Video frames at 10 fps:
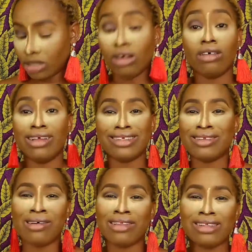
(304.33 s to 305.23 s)
It's
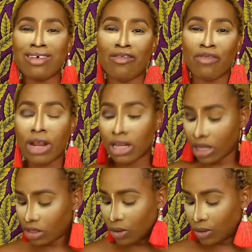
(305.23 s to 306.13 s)
not
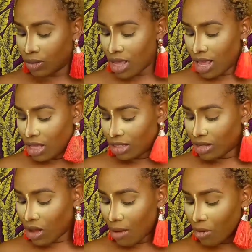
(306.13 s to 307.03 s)
friendly at all.
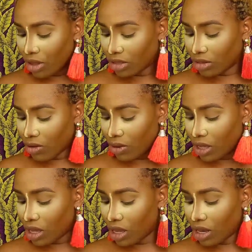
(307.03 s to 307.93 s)
So I'm going to go
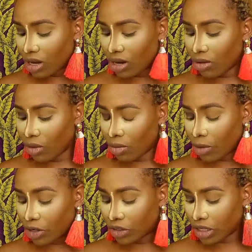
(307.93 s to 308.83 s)
in
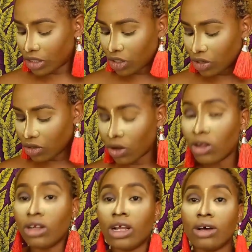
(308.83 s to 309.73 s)
with my transition
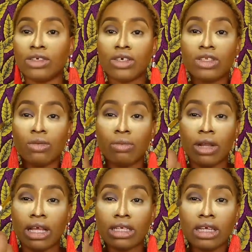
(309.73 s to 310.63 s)
color now, just to
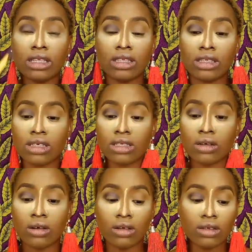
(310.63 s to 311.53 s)
blend in
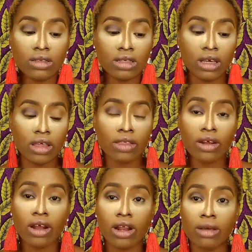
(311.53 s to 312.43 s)
this color
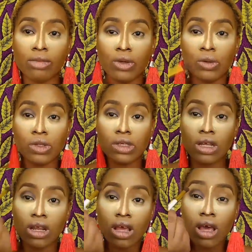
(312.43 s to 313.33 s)
together, and I'm
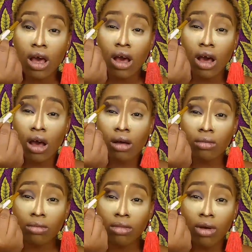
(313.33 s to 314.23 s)
using
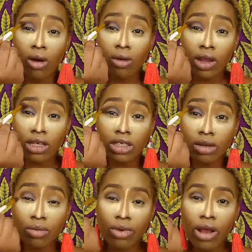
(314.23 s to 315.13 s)

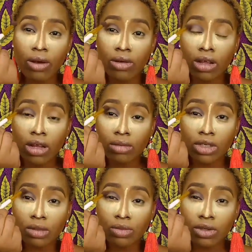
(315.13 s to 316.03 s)
orangey brown, and I'm
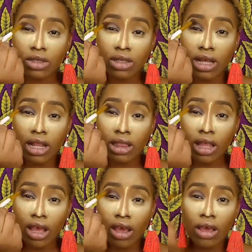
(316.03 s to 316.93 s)
just putting that
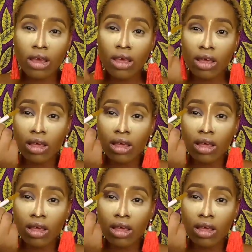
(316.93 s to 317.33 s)
there,